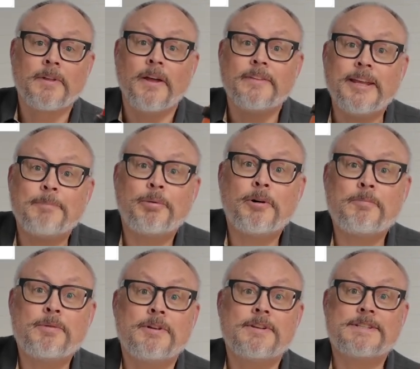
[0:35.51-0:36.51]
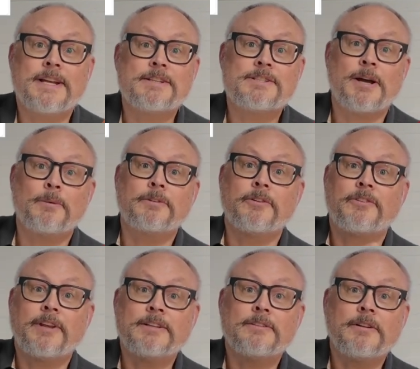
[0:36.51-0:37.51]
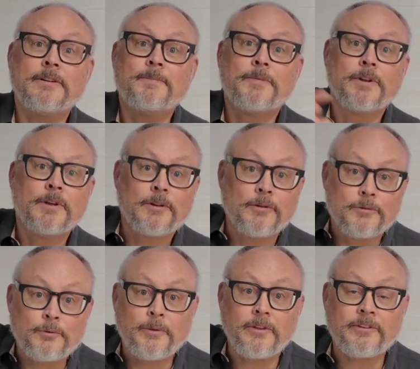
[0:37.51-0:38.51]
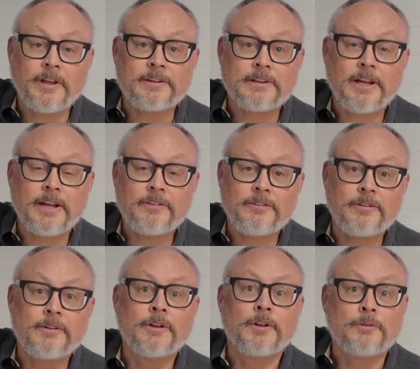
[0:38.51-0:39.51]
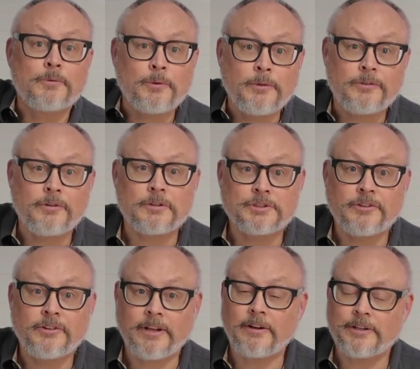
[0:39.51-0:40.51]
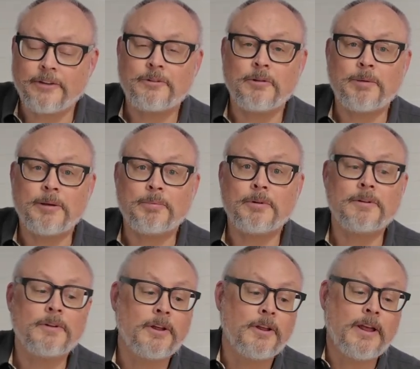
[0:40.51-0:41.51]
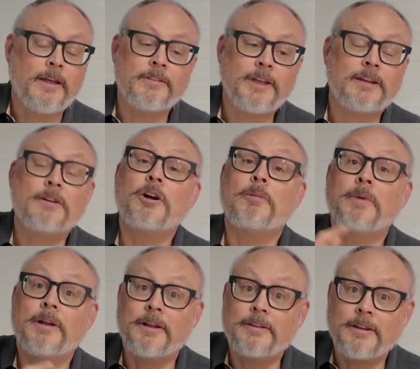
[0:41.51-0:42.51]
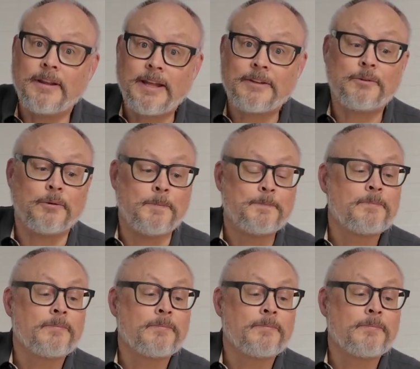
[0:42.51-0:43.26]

An EPIRB sends out a signal to the satellites, to the search and rescue people, and they can come and get you.